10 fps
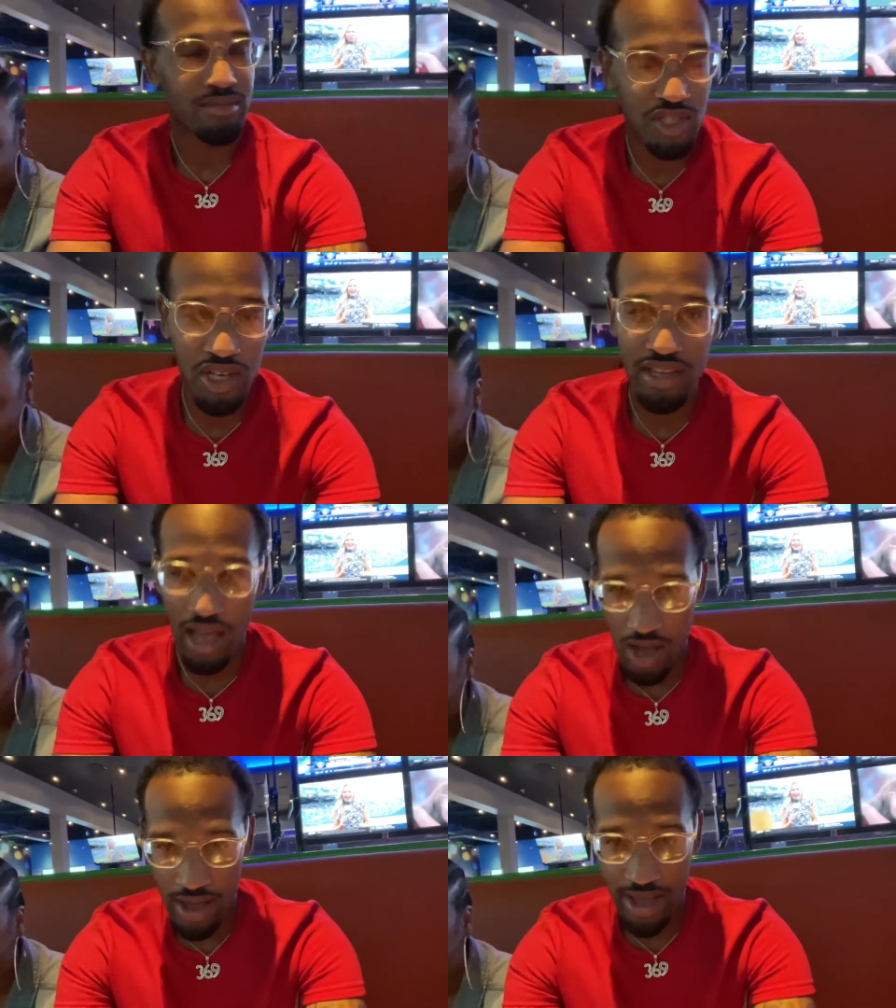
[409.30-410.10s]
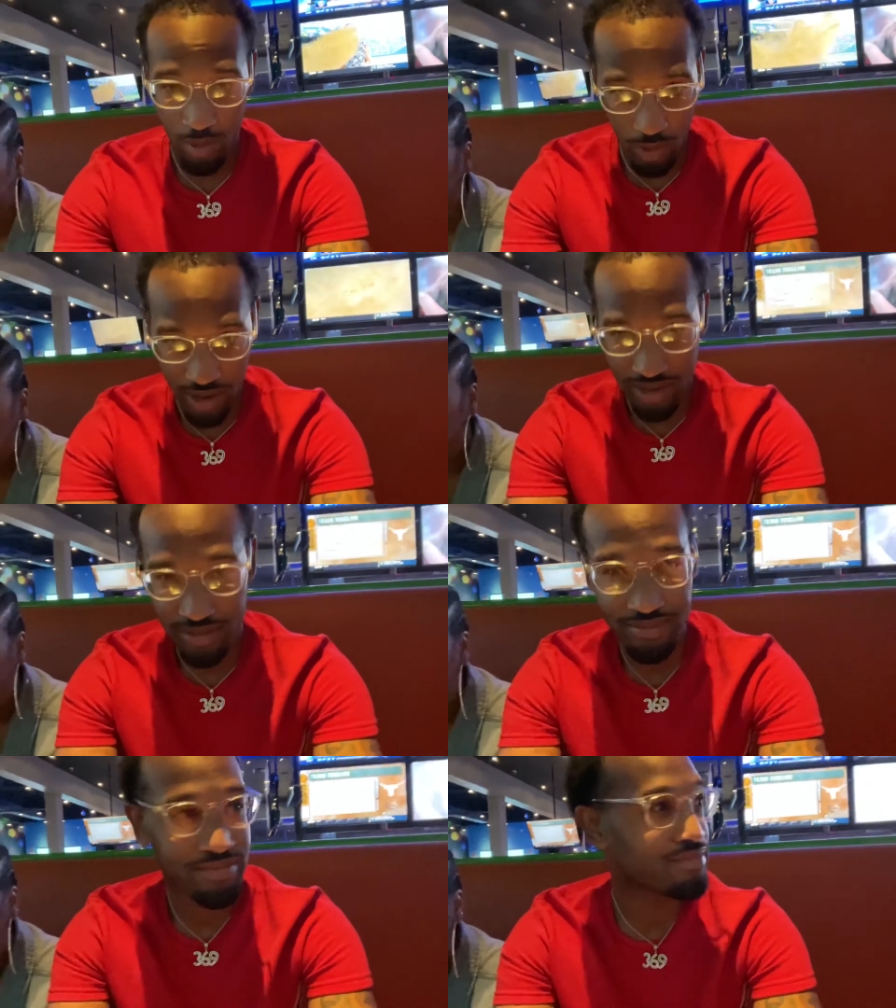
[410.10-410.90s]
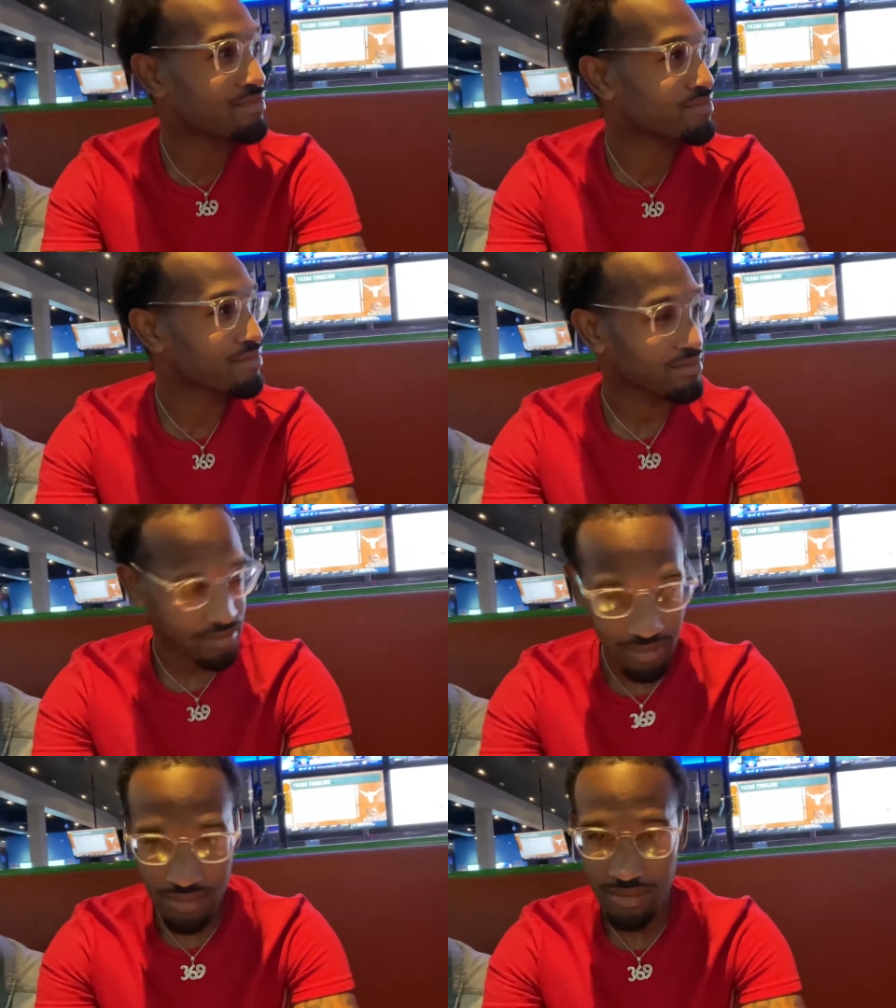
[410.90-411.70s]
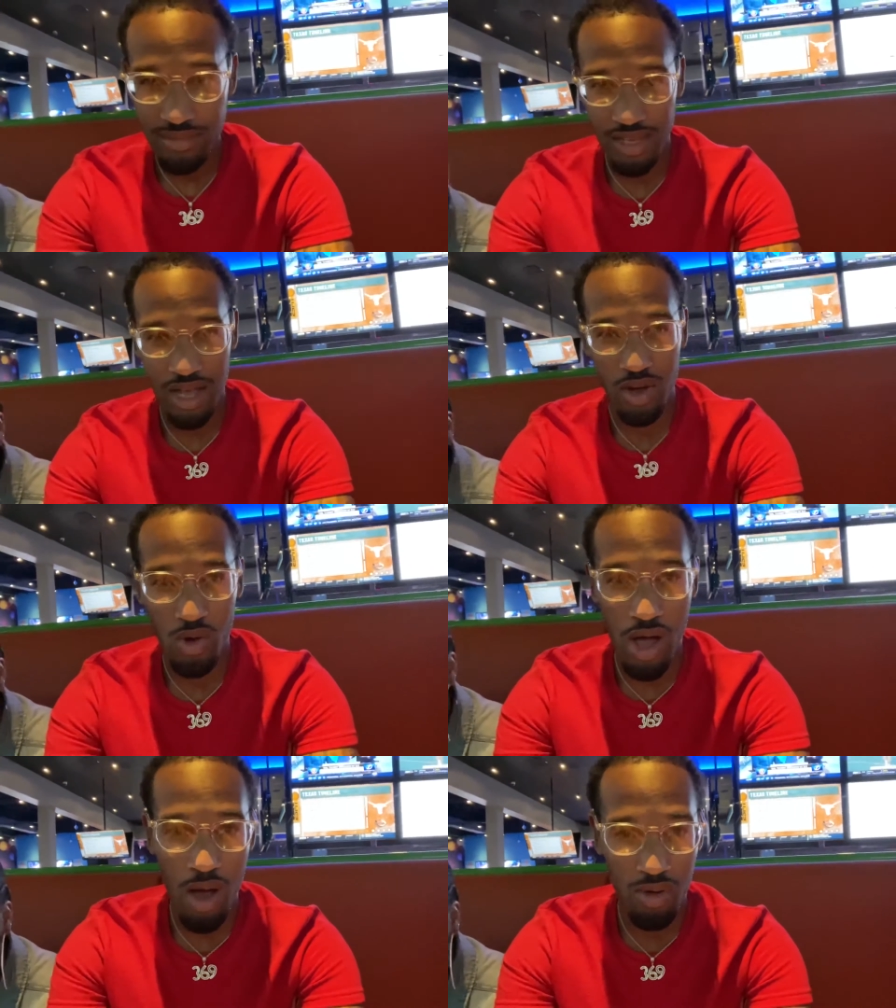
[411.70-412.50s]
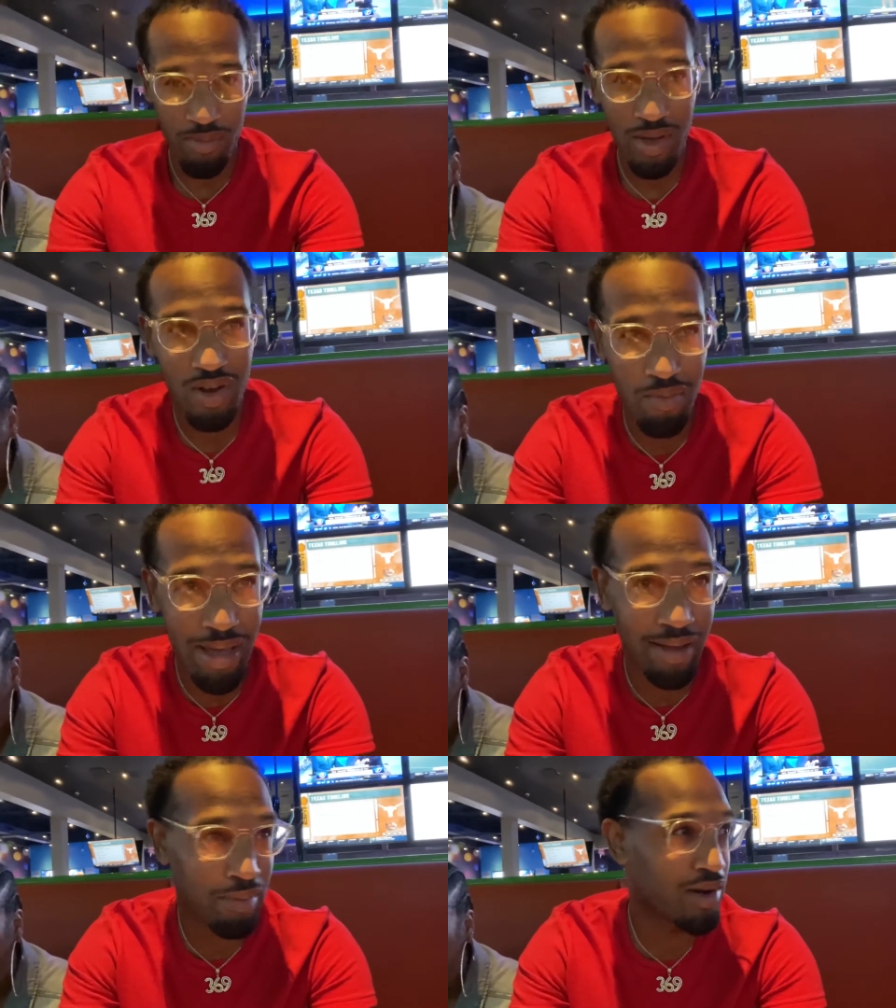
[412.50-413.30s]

until y'all act right, y'all gonna always be on the back